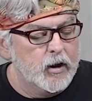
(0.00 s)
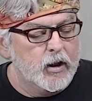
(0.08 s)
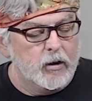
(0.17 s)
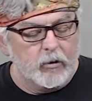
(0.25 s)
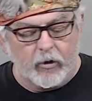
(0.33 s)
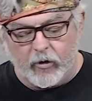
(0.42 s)

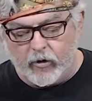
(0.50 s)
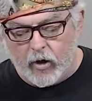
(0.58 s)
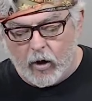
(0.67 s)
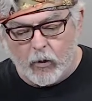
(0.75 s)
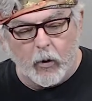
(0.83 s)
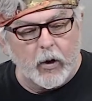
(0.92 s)
I'm going to
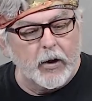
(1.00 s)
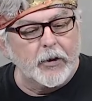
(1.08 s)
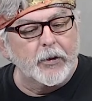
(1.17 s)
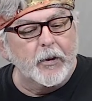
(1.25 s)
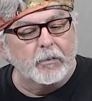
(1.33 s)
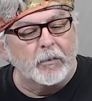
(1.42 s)
start with
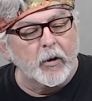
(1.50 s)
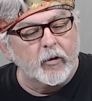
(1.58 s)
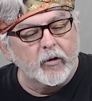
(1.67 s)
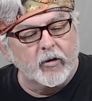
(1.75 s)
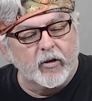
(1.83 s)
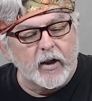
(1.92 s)
the burnt
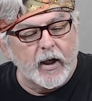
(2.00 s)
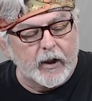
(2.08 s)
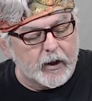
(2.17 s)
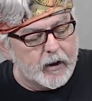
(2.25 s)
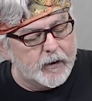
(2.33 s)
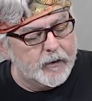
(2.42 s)

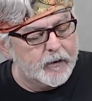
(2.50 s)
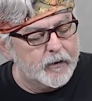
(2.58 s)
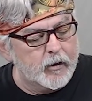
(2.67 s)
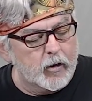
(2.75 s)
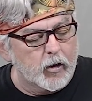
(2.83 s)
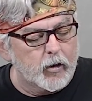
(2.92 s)
sienna,
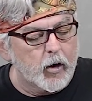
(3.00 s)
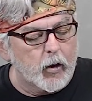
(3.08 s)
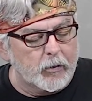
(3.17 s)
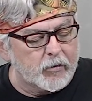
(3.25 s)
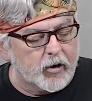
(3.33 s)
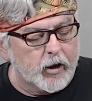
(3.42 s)
or no,
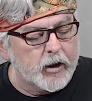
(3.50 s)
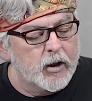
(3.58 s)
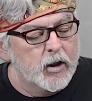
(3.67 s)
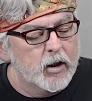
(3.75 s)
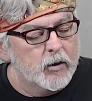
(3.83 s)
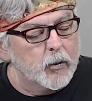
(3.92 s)
I'm sorry,
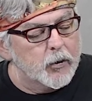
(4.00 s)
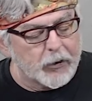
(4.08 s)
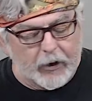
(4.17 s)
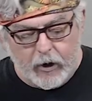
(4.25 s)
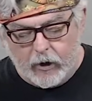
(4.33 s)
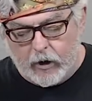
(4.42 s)
with
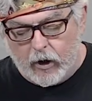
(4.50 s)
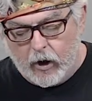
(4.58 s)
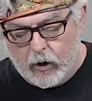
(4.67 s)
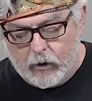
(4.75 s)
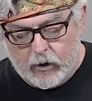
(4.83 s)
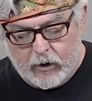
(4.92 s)
the
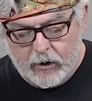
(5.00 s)
indigo.